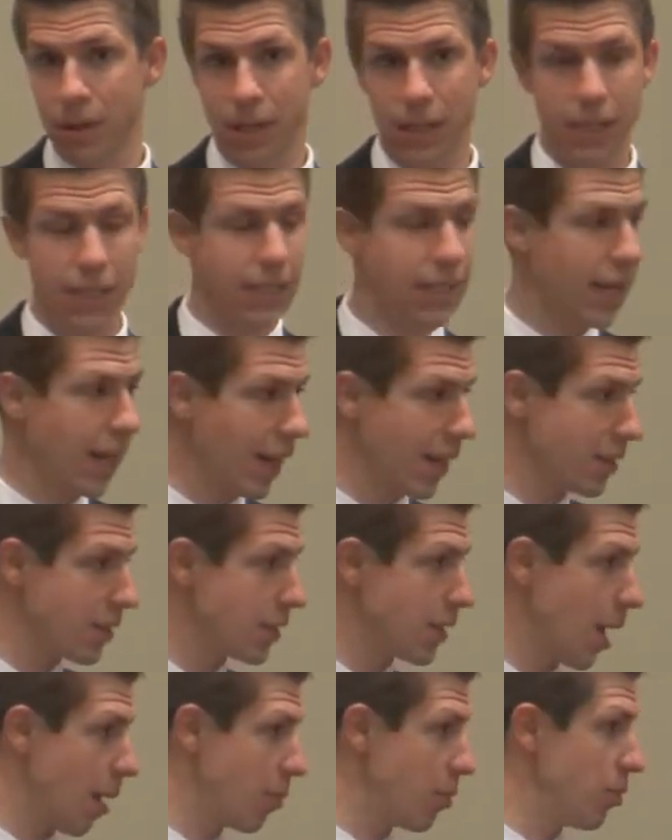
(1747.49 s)
He can't
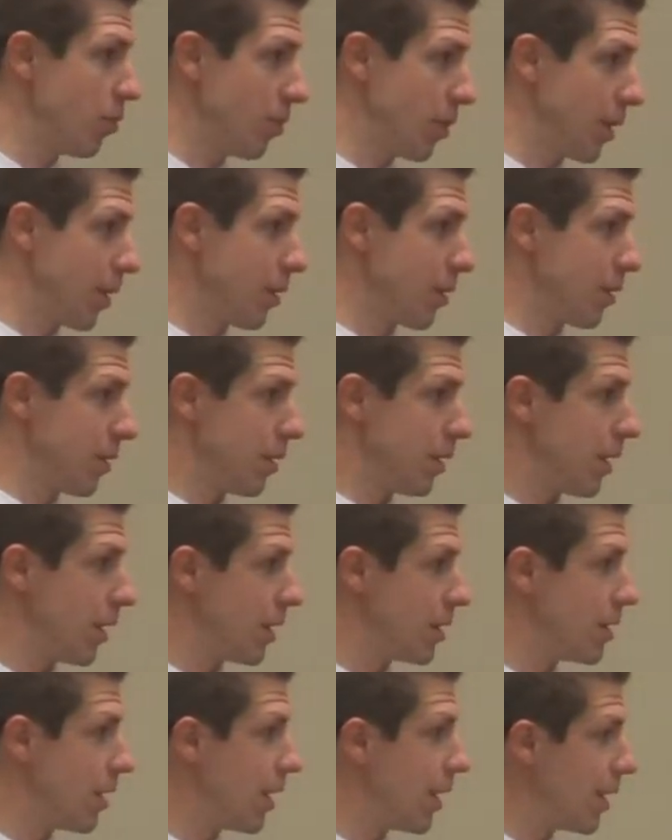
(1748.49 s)
stop doing it.
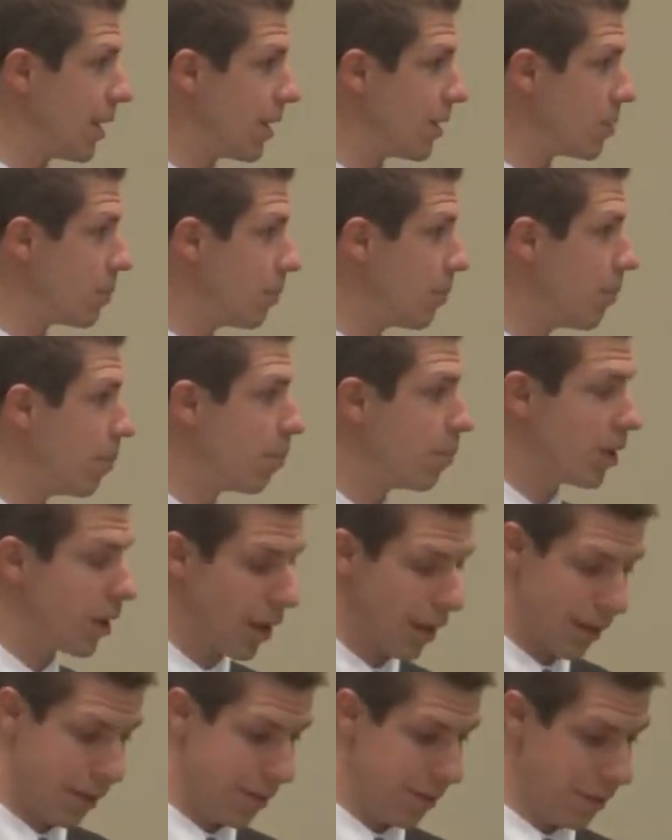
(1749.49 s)
It's in his
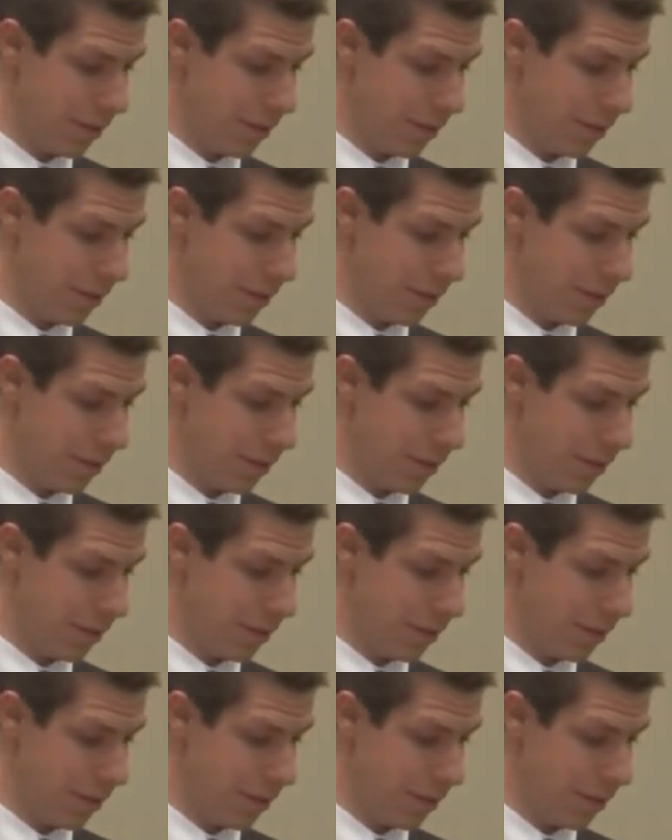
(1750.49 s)
blood.